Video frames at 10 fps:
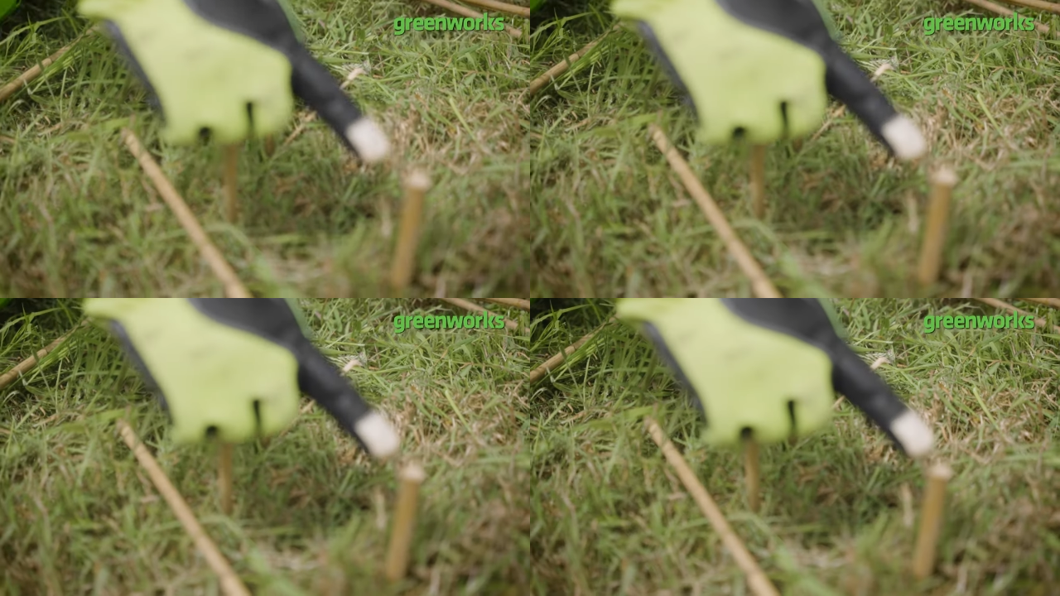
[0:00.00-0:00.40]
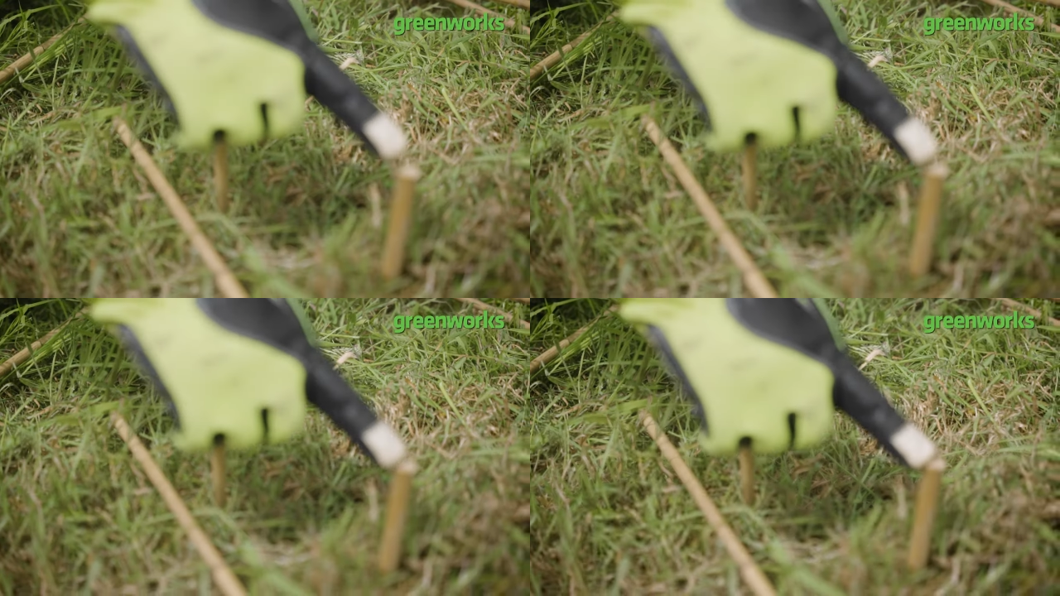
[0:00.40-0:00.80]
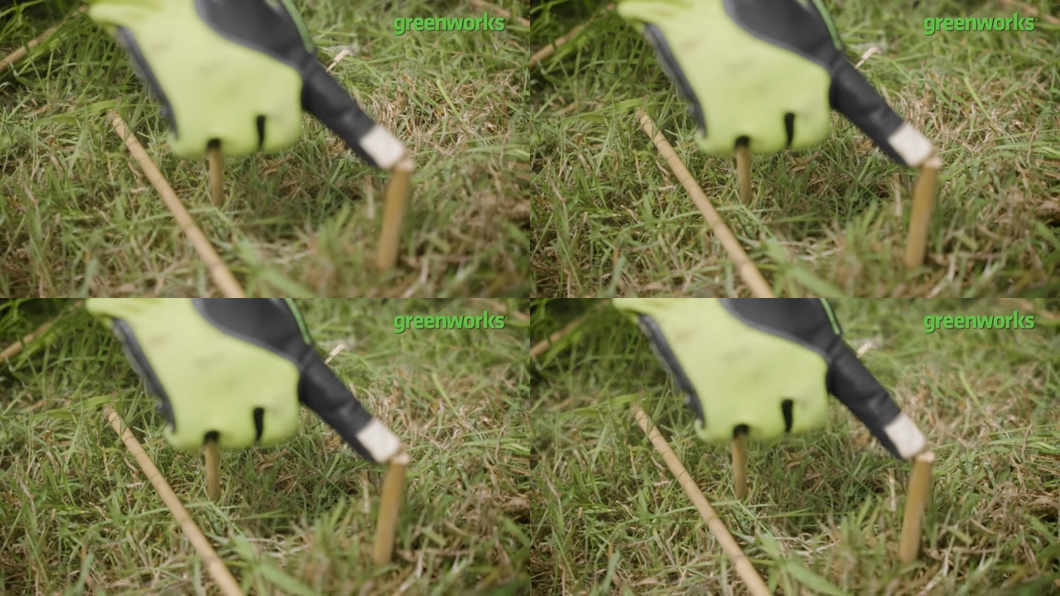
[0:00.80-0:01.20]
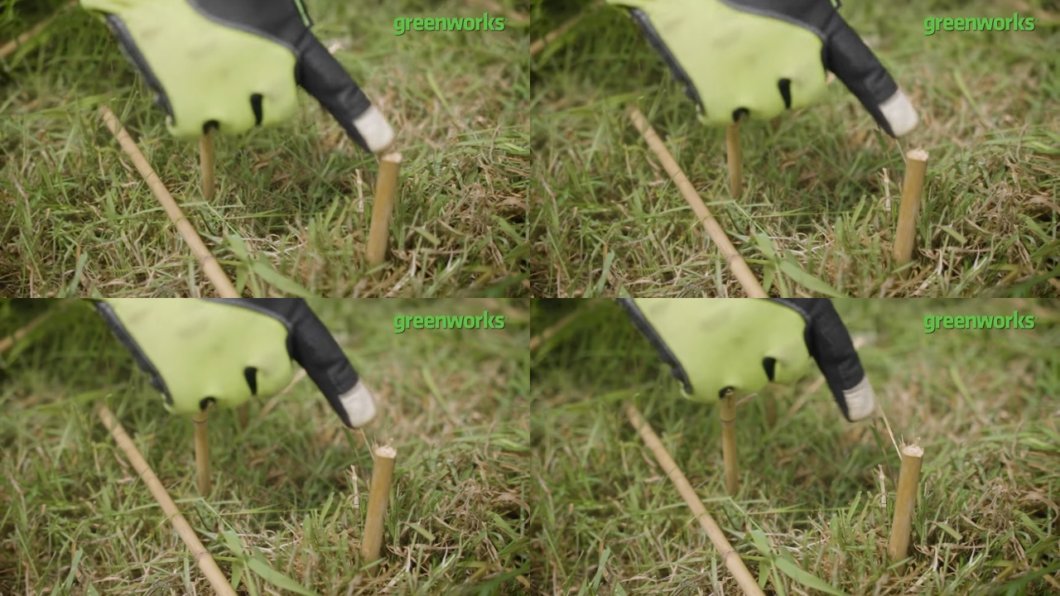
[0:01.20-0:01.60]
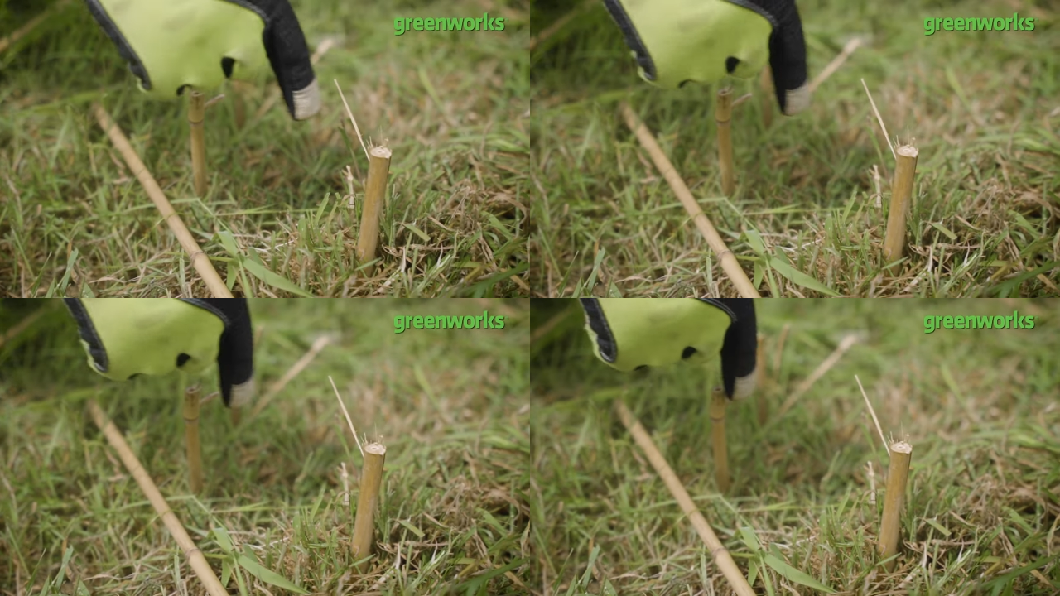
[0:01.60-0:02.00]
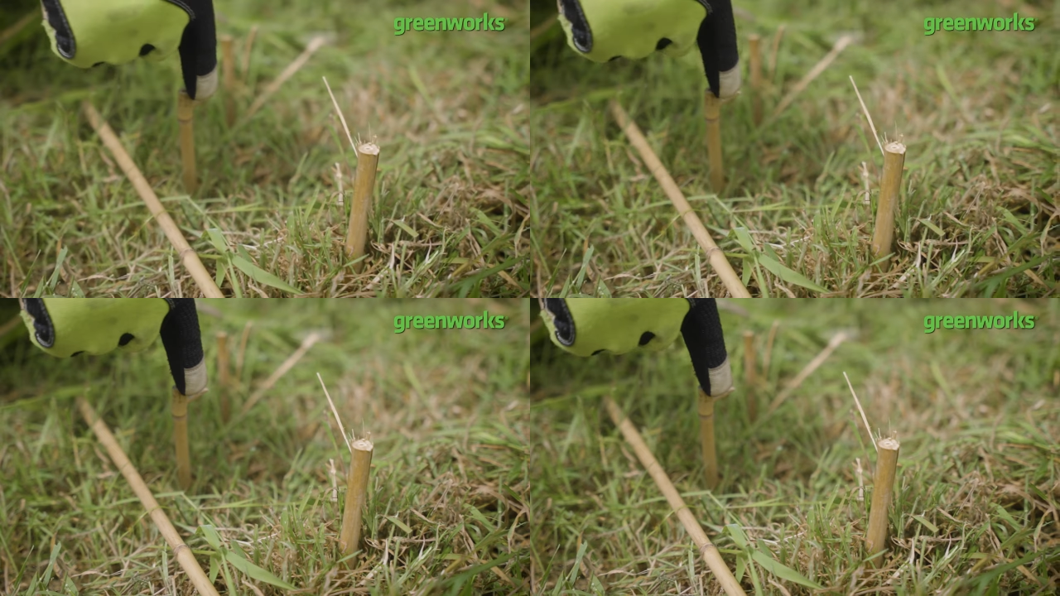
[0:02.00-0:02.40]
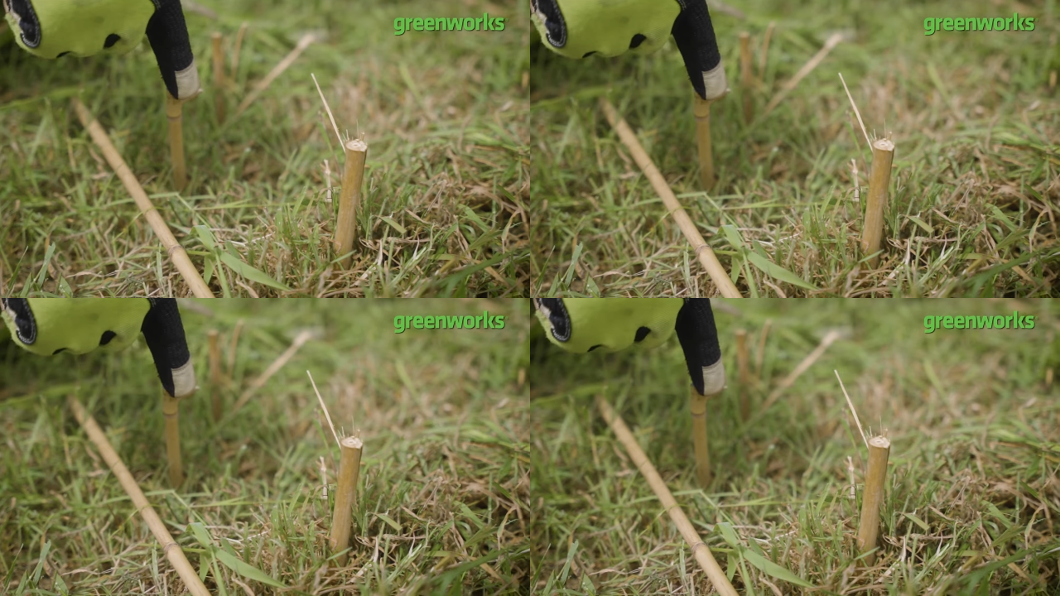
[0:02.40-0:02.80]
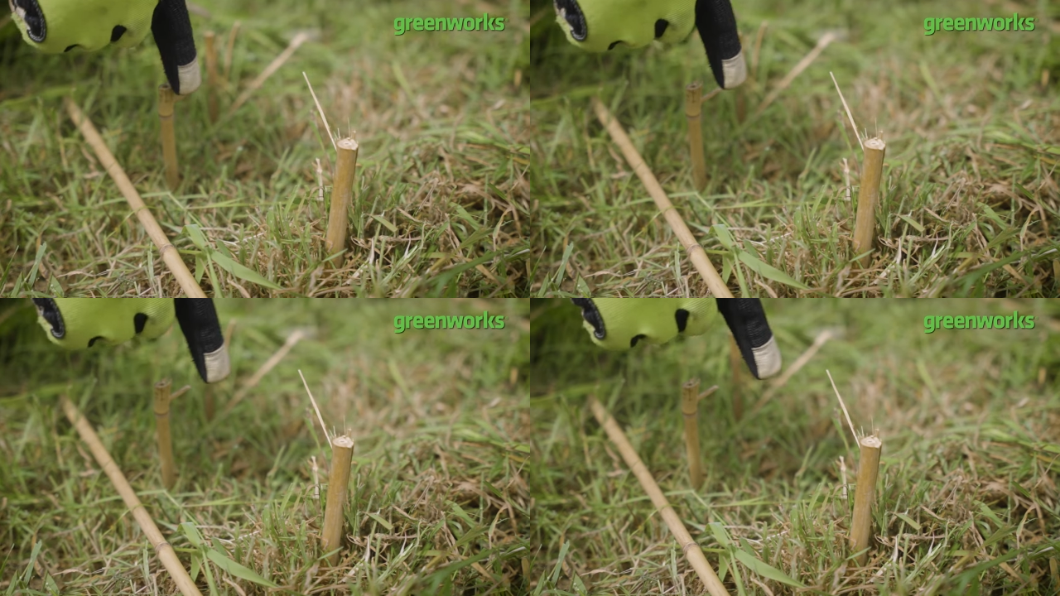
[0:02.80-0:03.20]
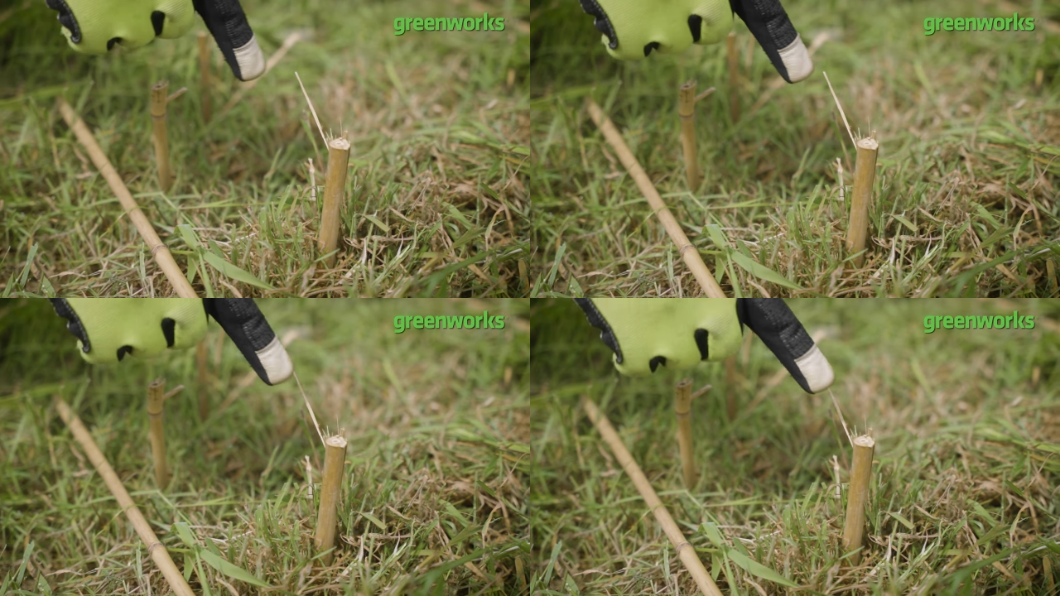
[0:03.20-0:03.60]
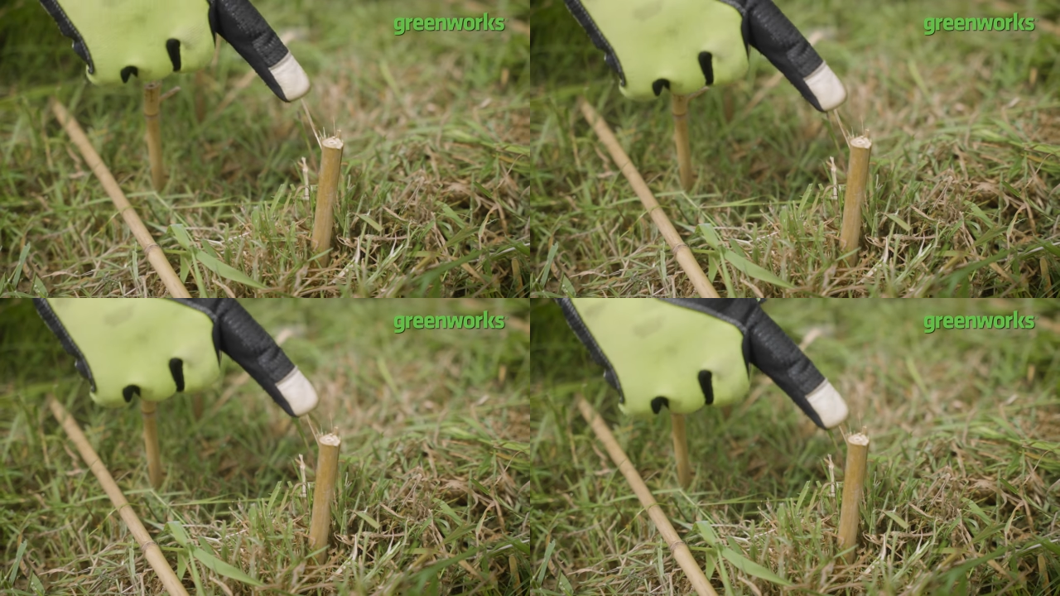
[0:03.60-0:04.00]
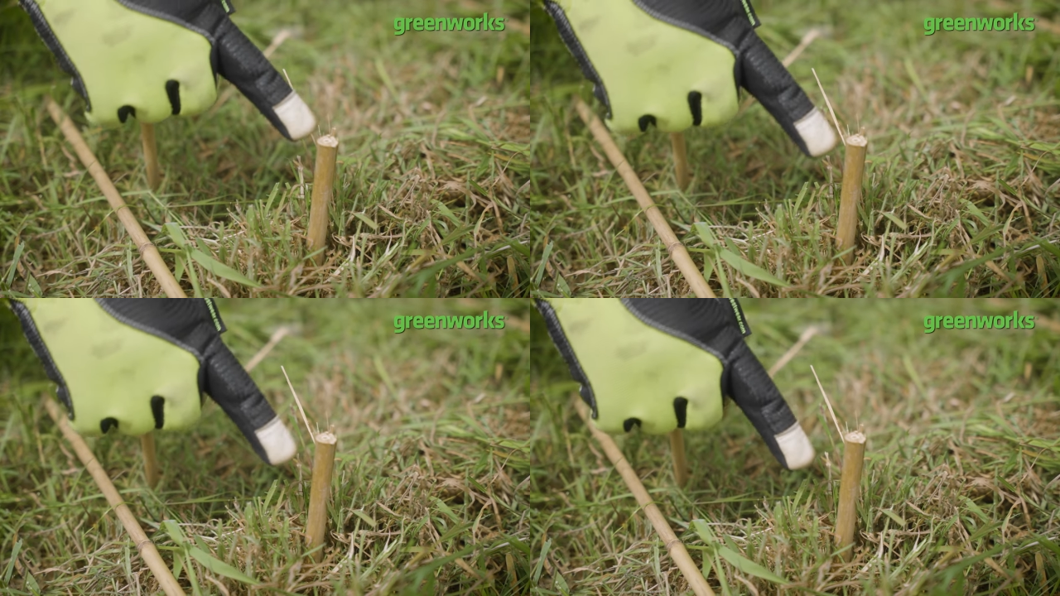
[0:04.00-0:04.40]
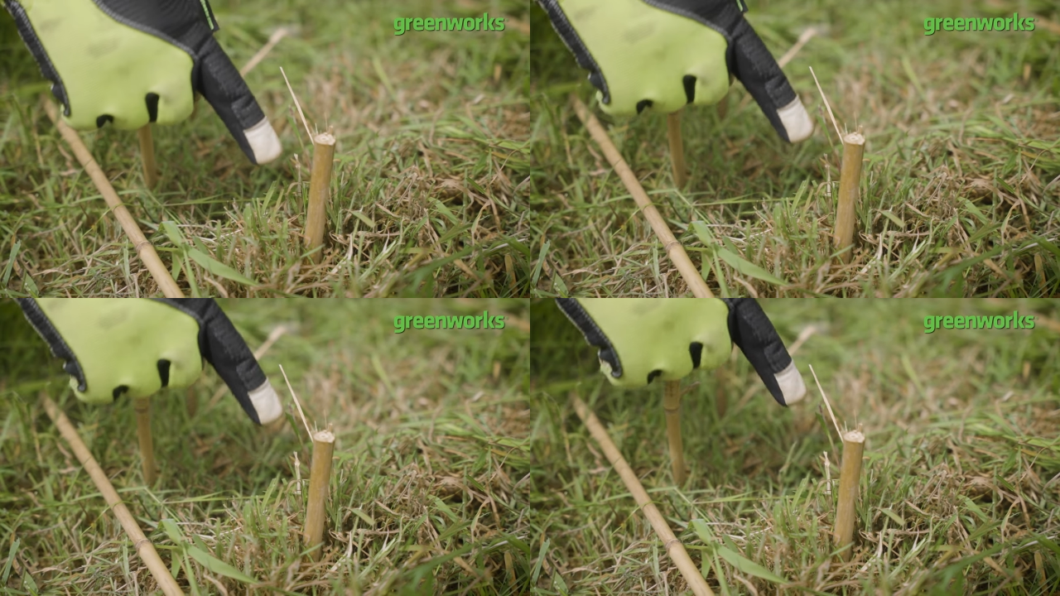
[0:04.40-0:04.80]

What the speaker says: No face is visible, so there are no lips to read.